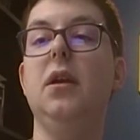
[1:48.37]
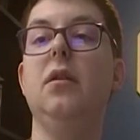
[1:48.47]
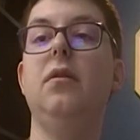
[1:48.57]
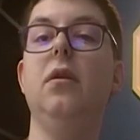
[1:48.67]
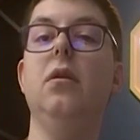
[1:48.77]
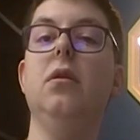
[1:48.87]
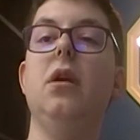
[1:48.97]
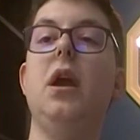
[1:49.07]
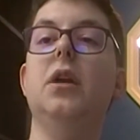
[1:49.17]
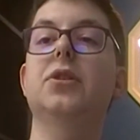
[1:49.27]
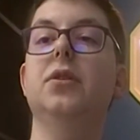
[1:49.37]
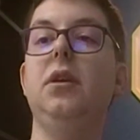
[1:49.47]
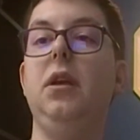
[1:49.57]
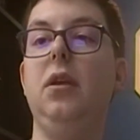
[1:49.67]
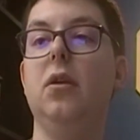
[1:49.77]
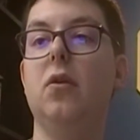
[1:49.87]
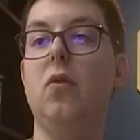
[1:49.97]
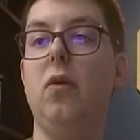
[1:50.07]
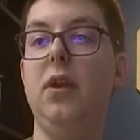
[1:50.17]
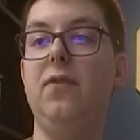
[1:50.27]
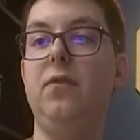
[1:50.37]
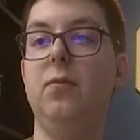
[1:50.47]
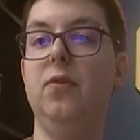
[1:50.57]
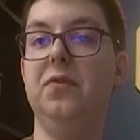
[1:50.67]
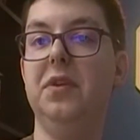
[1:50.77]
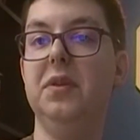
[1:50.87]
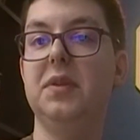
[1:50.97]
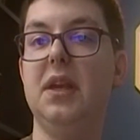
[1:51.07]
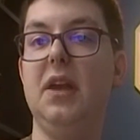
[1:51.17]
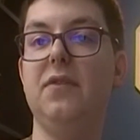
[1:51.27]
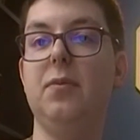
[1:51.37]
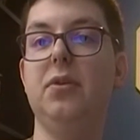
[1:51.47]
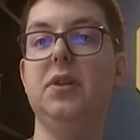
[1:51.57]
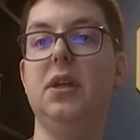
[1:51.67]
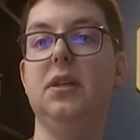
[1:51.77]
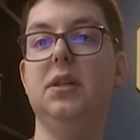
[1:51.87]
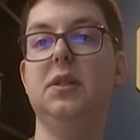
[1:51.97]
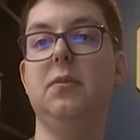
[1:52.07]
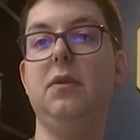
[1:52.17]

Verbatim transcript: There are actually quite a few movies that have the protagonist